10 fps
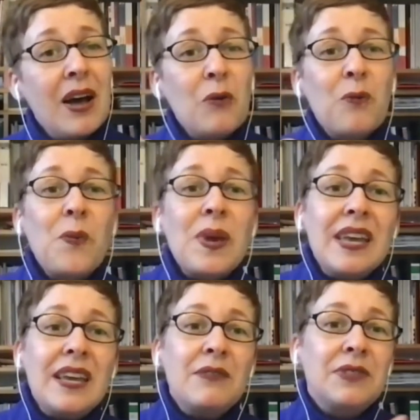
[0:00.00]

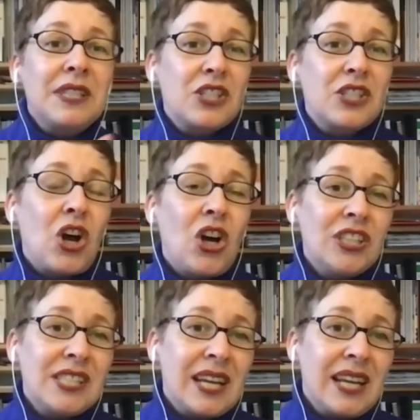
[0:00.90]
weave this
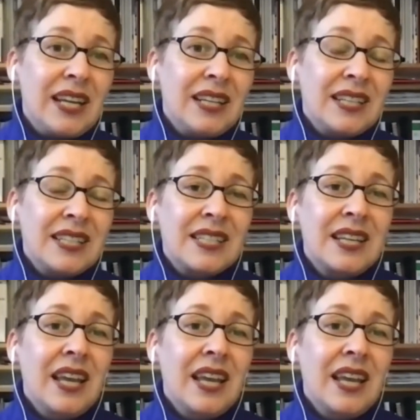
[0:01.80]
context,